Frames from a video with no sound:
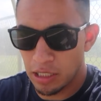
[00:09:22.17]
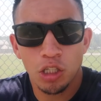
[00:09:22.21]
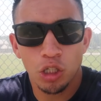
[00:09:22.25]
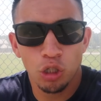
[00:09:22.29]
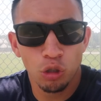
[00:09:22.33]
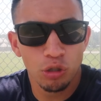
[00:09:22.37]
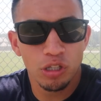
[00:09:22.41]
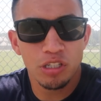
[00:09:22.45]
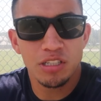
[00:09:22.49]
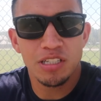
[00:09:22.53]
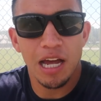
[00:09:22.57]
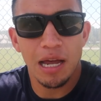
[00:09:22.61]

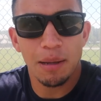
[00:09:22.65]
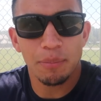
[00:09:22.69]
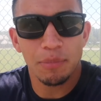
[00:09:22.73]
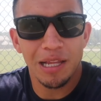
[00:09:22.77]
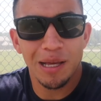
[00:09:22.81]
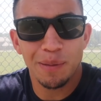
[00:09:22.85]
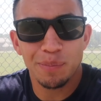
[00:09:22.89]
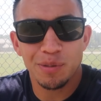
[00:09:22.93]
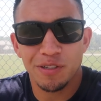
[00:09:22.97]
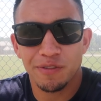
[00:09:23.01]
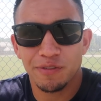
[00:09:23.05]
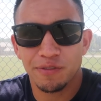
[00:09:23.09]
Cue the time
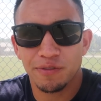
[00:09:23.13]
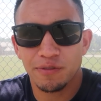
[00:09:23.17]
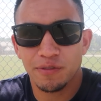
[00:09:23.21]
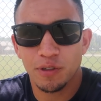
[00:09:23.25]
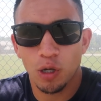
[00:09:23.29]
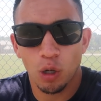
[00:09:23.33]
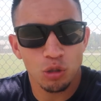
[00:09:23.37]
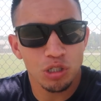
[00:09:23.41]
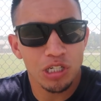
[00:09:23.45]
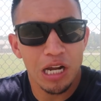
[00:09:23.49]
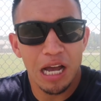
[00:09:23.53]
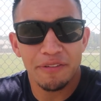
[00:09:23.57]
lapse of
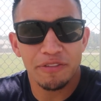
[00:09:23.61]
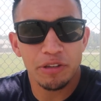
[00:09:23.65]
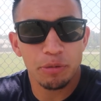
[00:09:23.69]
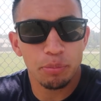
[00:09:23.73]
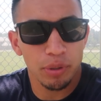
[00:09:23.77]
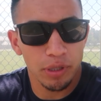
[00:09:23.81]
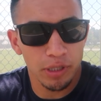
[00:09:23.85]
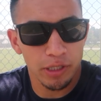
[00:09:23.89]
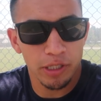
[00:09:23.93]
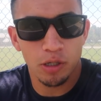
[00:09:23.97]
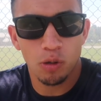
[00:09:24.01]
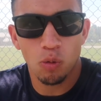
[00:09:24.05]
Coach Javi
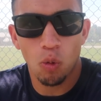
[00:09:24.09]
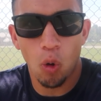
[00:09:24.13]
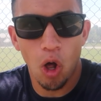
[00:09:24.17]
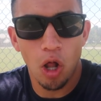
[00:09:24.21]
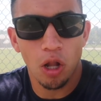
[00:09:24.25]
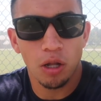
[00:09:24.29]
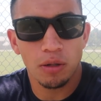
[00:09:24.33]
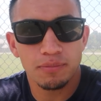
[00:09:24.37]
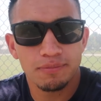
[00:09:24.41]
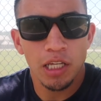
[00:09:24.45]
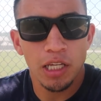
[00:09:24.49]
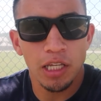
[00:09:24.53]
building a
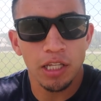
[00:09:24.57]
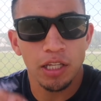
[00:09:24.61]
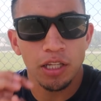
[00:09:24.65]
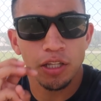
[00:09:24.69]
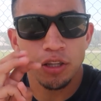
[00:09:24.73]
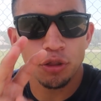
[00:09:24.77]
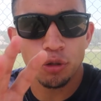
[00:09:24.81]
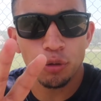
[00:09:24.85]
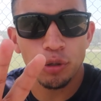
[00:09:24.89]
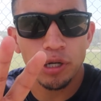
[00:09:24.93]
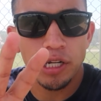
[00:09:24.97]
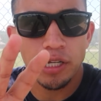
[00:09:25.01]
wall.
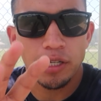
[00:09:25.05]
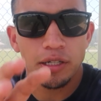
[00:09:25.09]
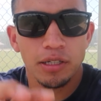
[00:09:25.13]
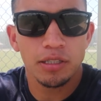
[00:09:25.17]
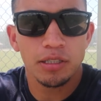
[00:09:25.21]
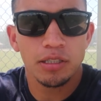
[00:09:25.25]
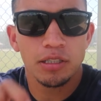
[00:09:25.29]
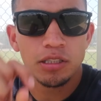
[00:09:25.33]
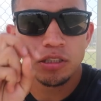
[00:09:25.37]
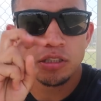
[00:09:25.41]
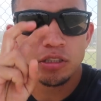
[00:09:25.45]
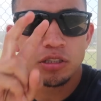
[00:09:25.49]
In 3,
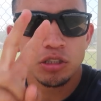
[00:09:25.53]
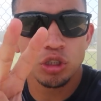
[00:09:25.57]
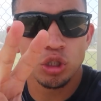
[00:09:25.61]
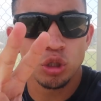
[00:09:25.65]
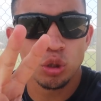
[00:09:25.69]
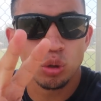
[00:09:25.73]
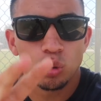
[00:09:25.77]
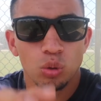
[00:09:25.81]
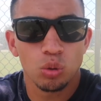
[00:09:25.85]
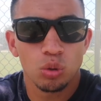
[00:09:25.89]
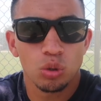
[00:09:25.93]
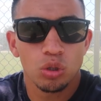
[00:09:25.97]

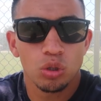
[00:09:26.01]
2,